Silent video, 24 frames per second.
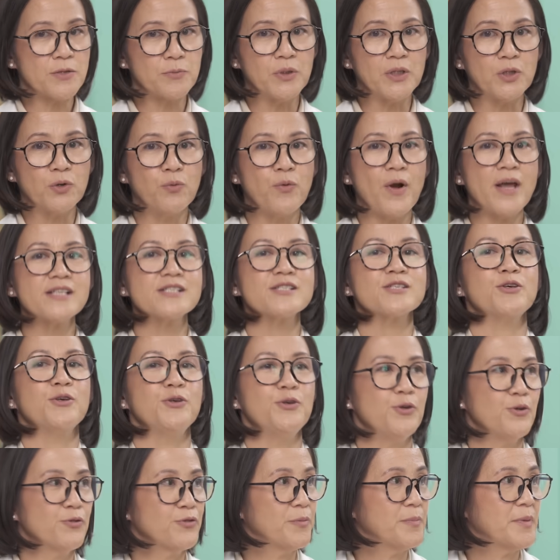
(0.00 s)
it will rescue
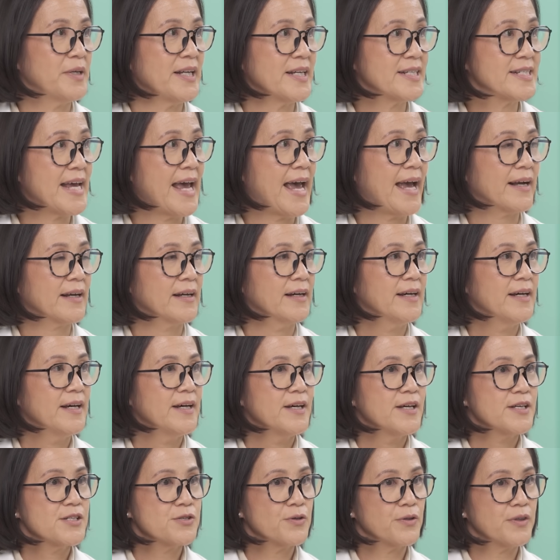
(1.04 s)
you from an attack.
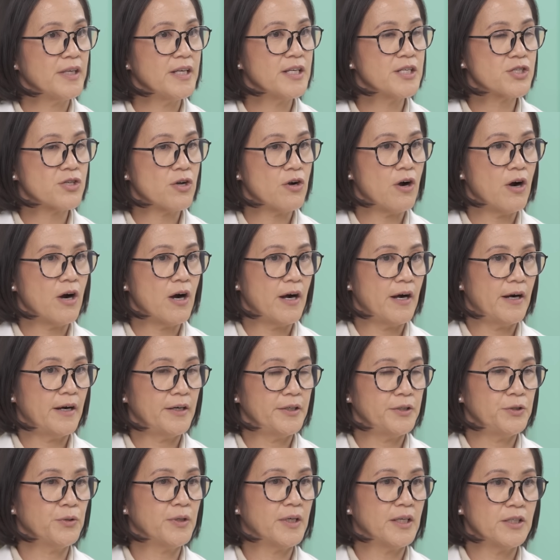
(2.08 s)
So these are,
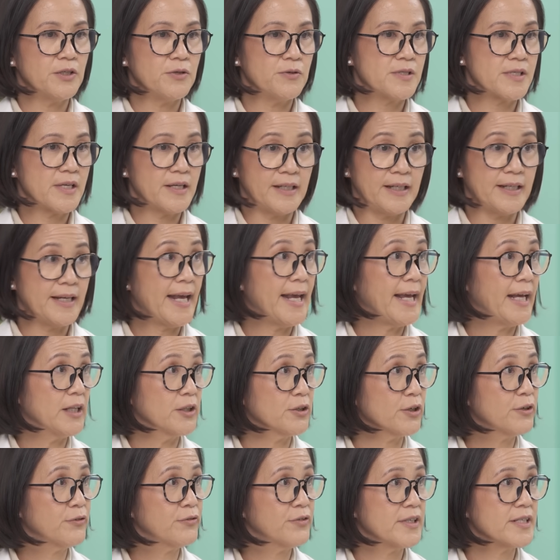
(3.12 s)
you can use an
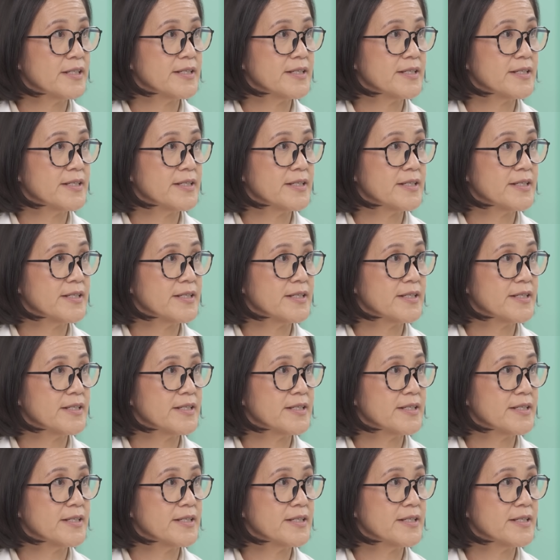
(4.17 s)
inhaler, for